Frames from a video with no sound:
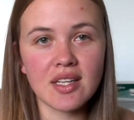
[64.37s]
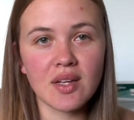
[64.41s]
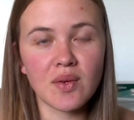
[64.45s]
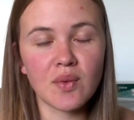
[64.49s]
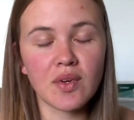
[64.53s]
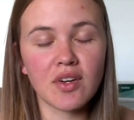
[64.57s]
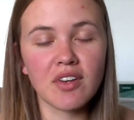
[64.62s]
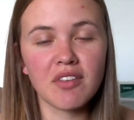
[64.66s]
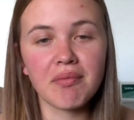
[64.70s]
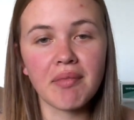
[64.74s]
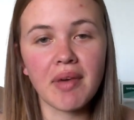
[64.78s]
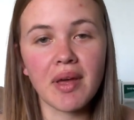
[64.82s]
on
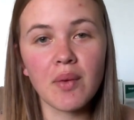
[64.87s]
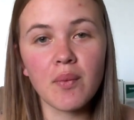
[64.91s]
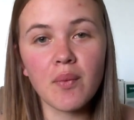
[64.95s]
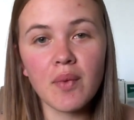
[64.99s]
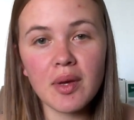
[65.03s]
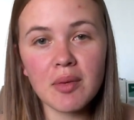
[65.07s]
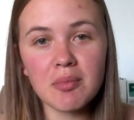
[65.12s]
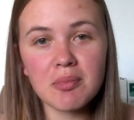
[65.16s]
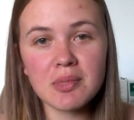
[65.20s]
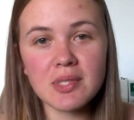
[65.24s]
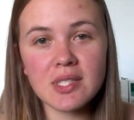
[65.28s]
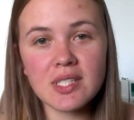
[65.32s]
one of my
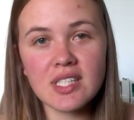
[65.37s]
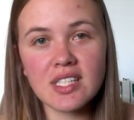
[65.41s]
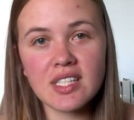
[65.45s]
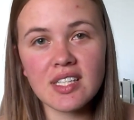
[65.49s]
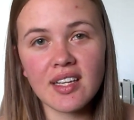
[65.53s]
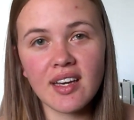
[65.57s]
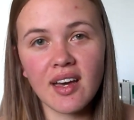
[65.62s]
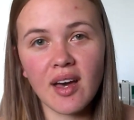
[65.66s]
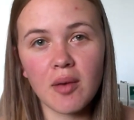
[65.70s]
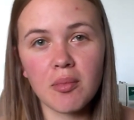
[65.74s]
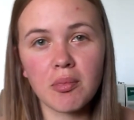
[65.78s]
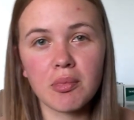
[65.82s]
whips,
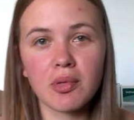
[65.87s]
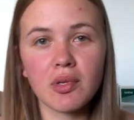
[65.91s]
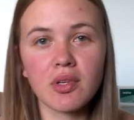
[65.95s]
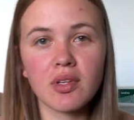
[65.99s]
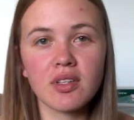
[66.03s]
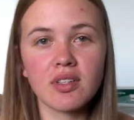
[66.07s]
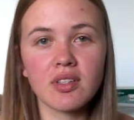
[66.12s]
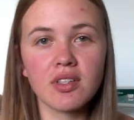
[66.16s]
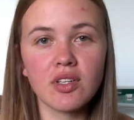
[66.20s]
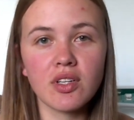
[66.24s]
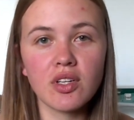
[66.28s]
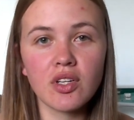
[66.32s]
a
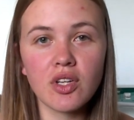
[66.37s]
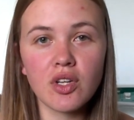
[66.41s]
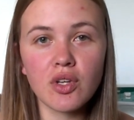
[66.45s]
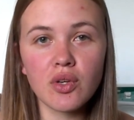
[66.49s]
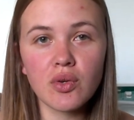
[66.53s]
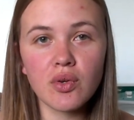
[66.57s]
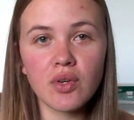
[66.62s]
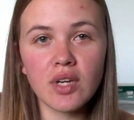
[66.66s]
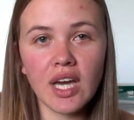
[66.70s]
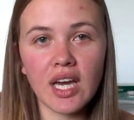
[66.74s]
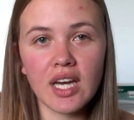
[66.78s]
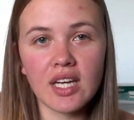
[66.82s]
couple
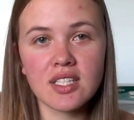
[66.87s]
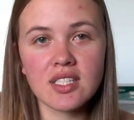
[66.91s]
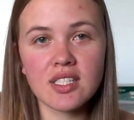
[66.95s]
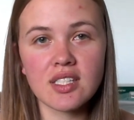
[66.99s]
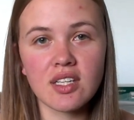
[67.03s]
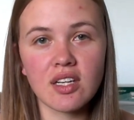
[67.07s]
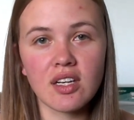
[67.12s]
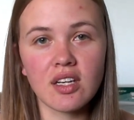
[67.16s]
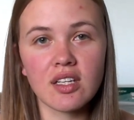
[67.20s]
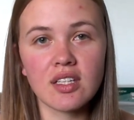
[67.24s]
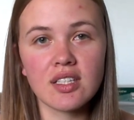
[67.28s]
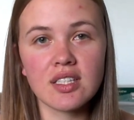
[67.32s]
new
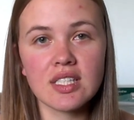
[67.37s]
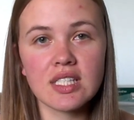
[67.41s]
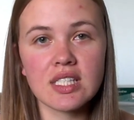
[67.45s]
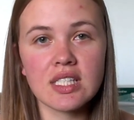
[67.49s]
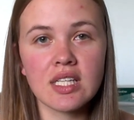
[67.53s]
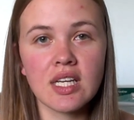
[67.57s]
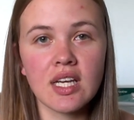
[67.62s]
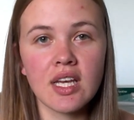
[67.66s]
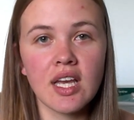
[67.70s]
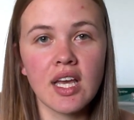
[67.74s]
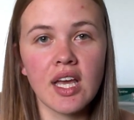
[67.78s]
cast-ons,